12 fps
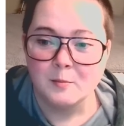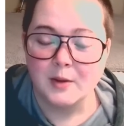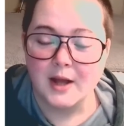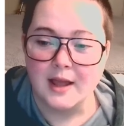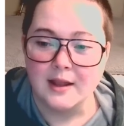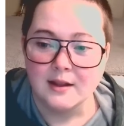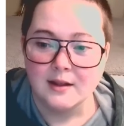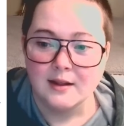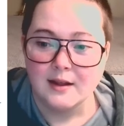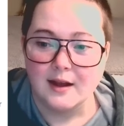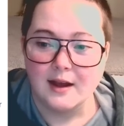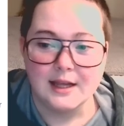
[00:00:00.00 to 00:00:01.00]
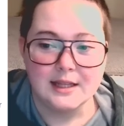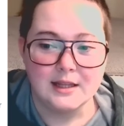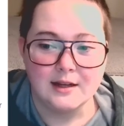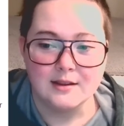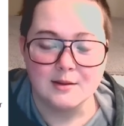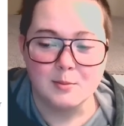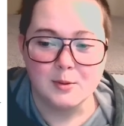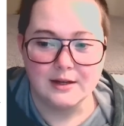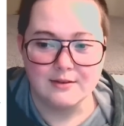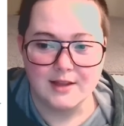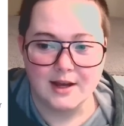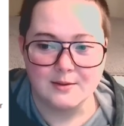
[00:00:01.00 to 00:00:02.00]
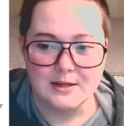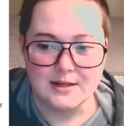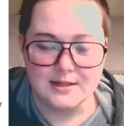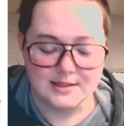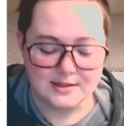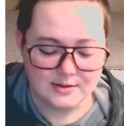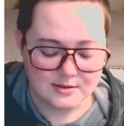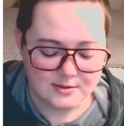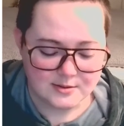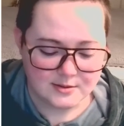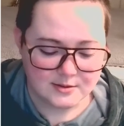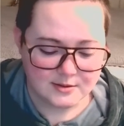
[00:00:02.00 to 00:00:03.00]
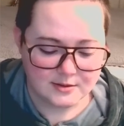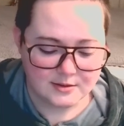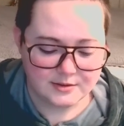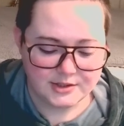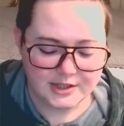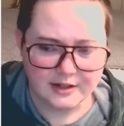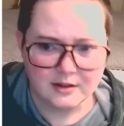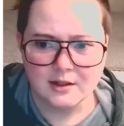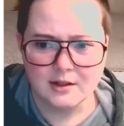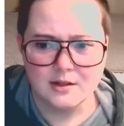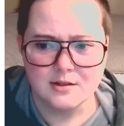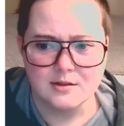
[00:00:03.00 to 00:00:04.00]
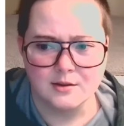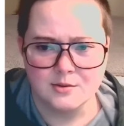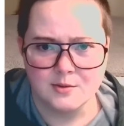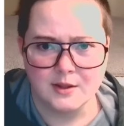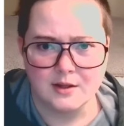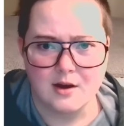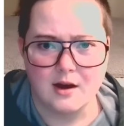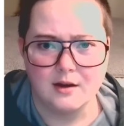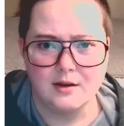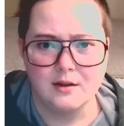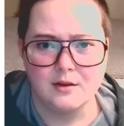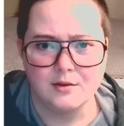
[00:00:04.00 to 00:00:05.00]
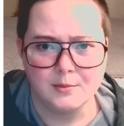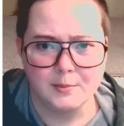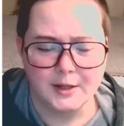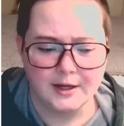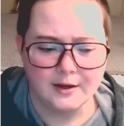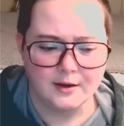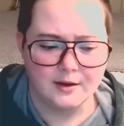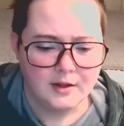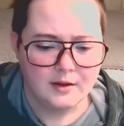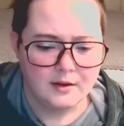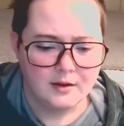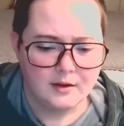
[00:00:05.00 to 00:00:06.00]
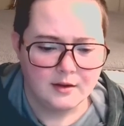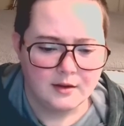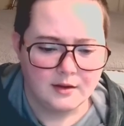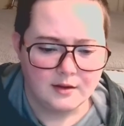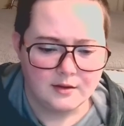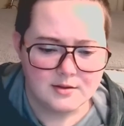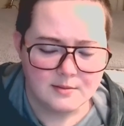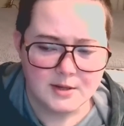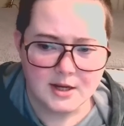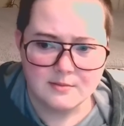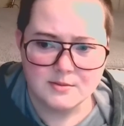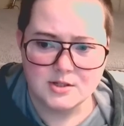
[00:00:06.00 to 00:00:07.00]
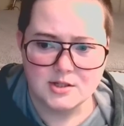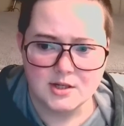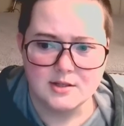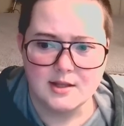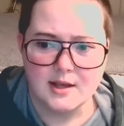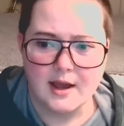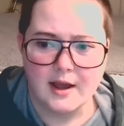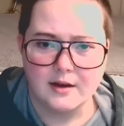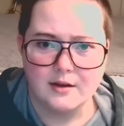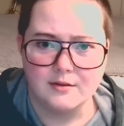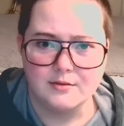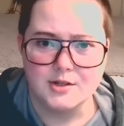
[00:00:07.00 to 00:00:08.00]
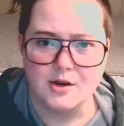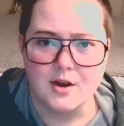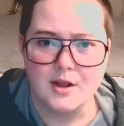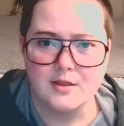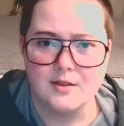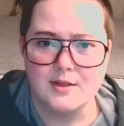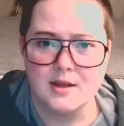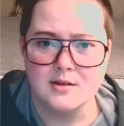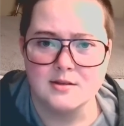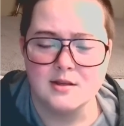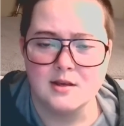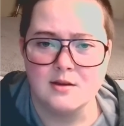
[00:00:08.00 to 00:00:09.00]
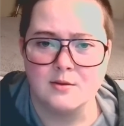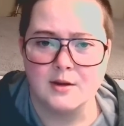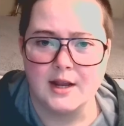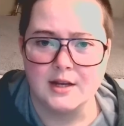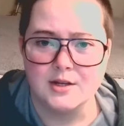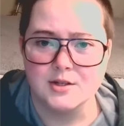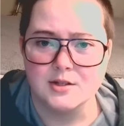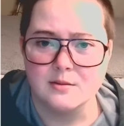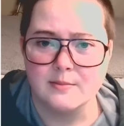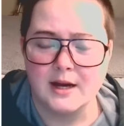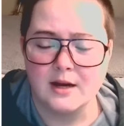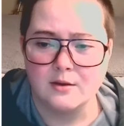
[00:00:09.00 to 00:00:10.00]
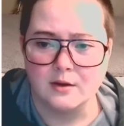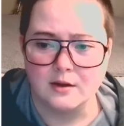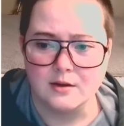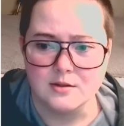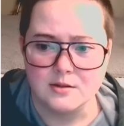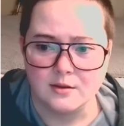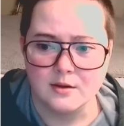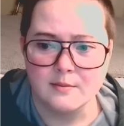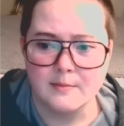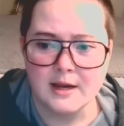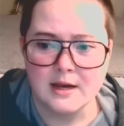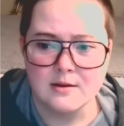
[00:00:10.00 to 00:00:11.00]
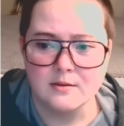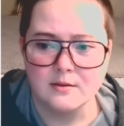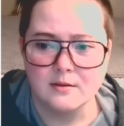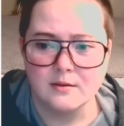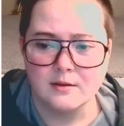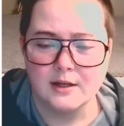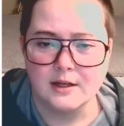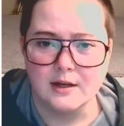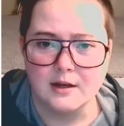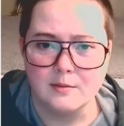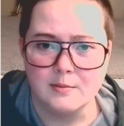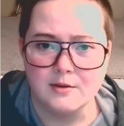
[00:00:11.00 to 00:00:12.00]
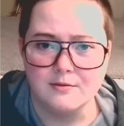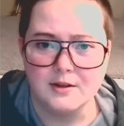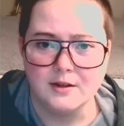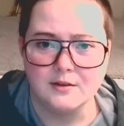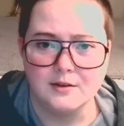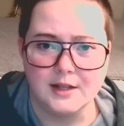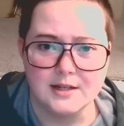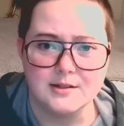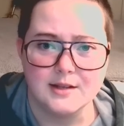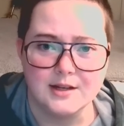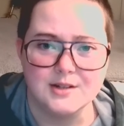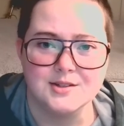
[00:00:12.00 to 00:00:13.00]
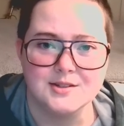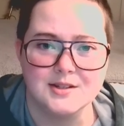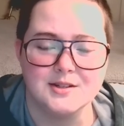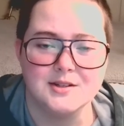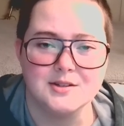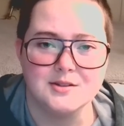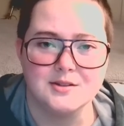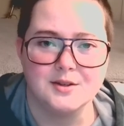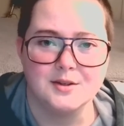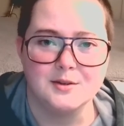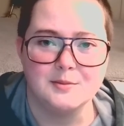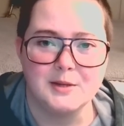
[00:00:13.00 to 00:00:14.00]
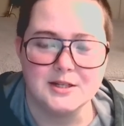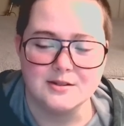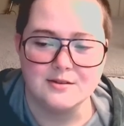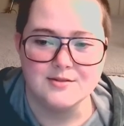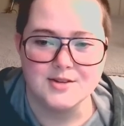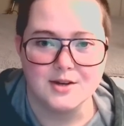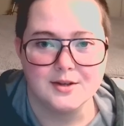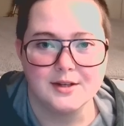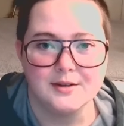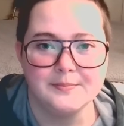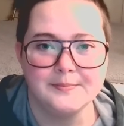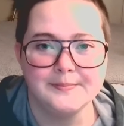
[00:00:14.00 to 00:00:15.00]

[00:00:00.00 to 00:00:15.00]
But I think the point of that one is to share our concerns with God through prayer. Sometimes just the act of sharing the things that you are anxious about or concerned about can help you feel less anxious and concerned because you've shared it.